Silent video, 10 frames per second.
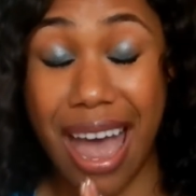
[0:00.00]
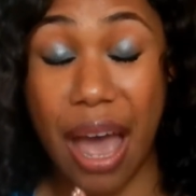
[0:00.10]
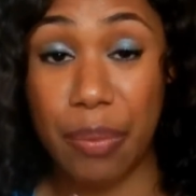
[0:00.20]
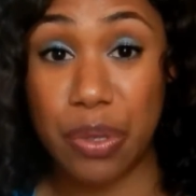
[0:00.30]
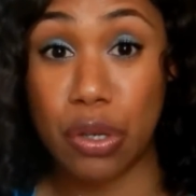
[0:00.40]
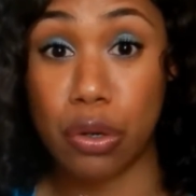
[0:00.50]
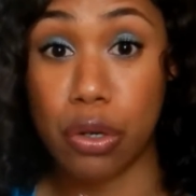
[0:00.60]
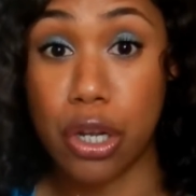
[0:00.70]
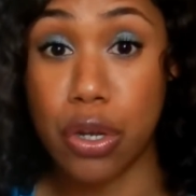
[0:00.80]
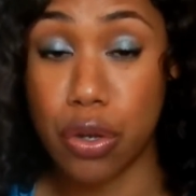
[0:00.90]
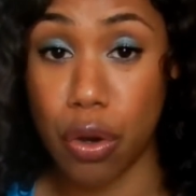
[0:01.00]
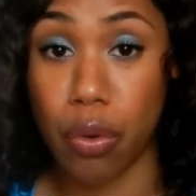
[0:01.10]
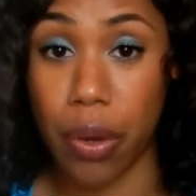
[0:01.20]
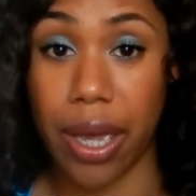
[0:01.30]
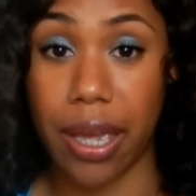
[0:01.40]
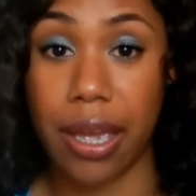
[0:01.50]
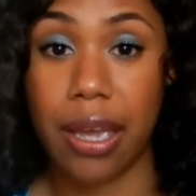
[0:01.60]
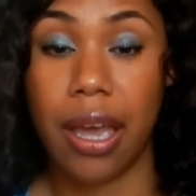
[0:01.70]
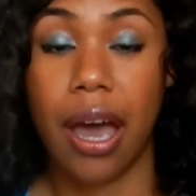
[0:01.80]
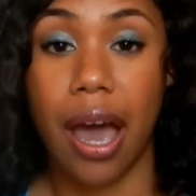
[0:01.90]
absolutely no way
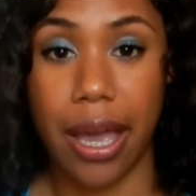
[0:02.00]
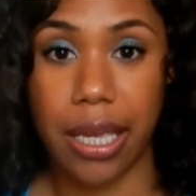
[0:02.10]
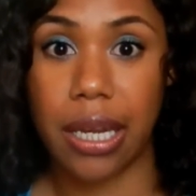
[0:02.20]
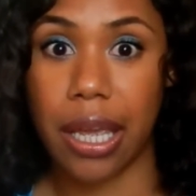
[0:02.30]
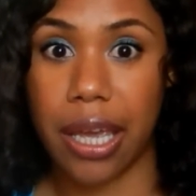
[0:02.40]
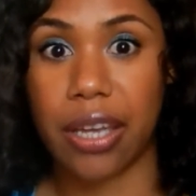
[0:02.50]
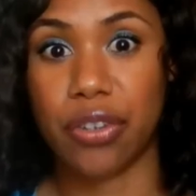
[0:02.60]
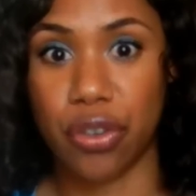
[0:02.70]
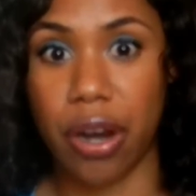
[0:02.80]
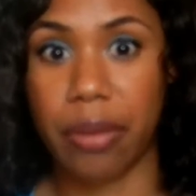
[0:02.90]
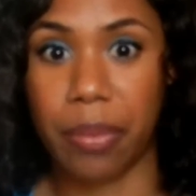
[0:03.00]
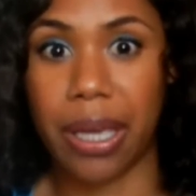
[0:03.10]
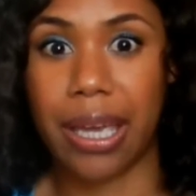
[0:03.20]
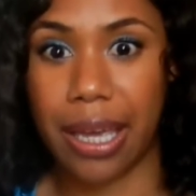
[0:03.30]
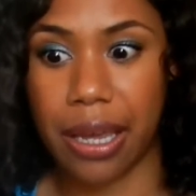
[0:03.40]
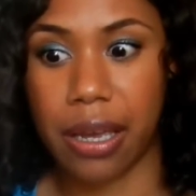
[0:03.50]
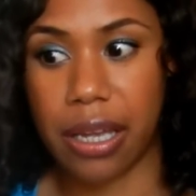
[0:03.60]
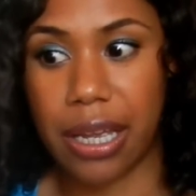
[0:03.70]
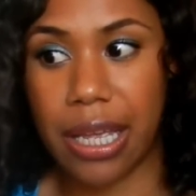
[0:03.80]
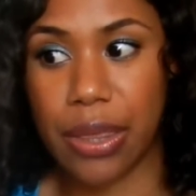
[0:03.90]
I can air dry my
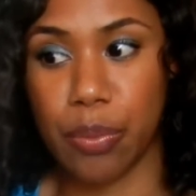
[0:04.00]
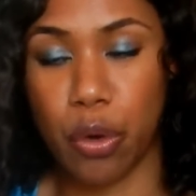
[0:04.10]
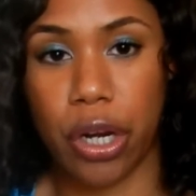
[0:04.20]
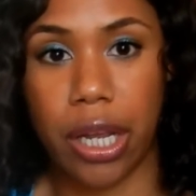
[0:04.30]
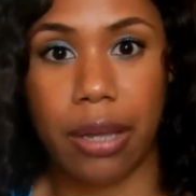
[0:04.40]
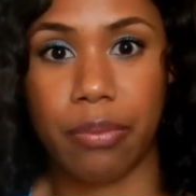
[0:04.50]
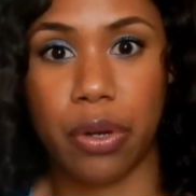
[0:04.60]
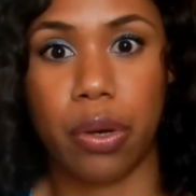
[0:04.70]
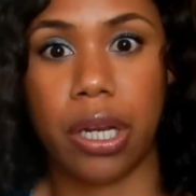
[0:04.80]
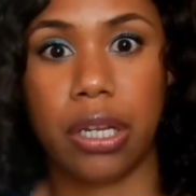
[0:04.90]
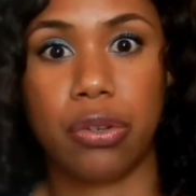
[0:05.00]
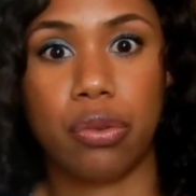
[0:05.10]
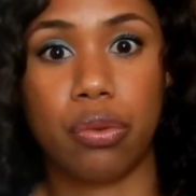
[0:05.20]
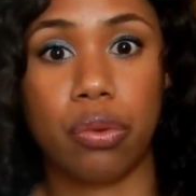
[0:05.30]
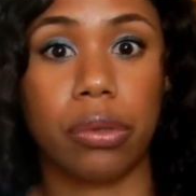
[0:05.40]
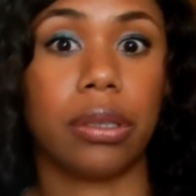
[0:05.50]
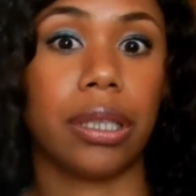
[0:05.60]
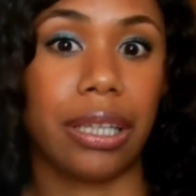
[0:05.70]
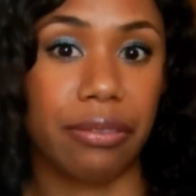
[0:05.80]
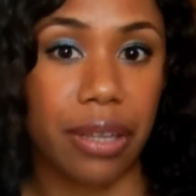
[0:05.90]
hair in the morning and be ready to
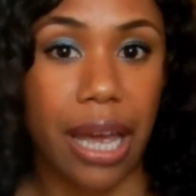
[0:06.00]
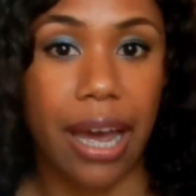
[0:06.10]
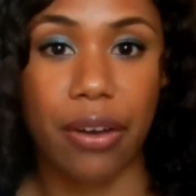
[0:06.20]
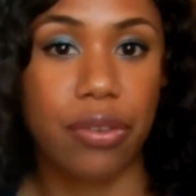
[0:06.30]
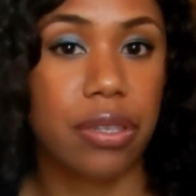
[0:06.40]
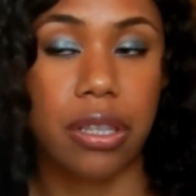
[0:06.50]
leave the house.